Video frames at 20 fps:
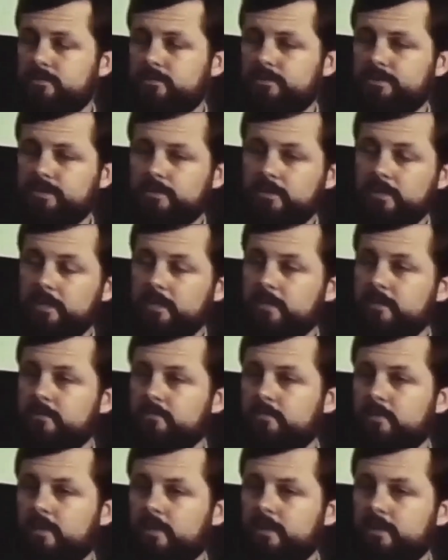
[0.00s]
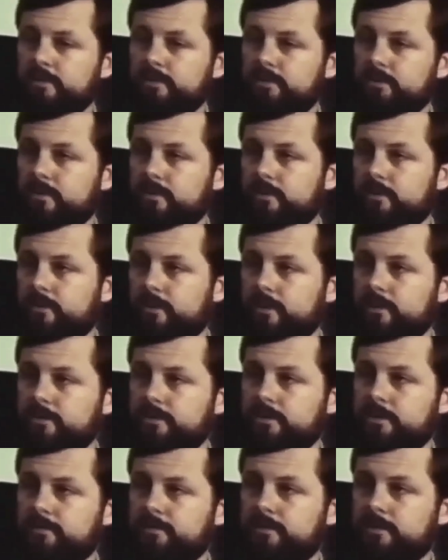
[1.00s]
which are linked by joint
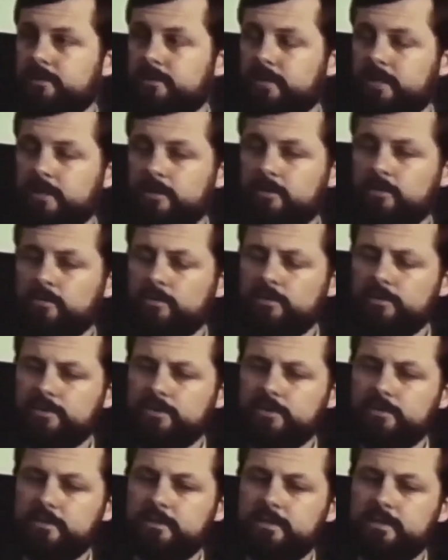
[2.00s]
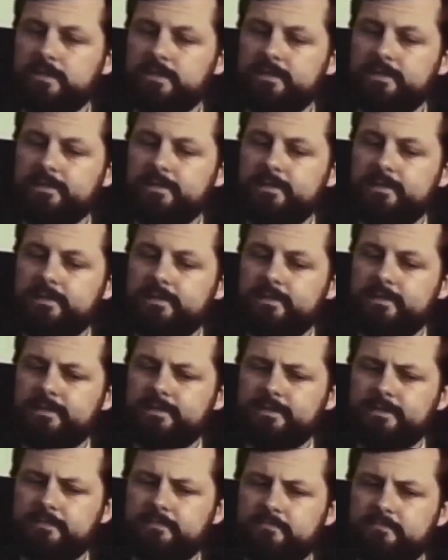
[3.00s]
directorships under Carroll Wilson.
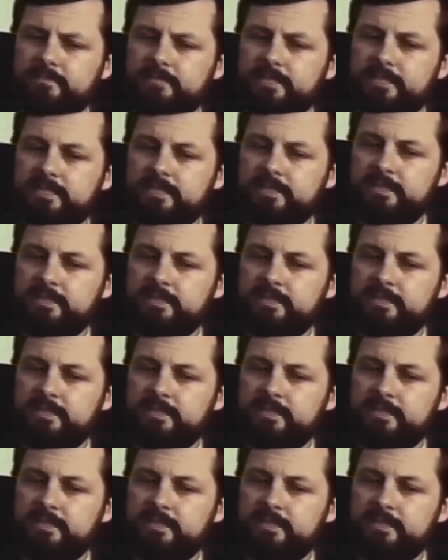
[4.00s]
Um,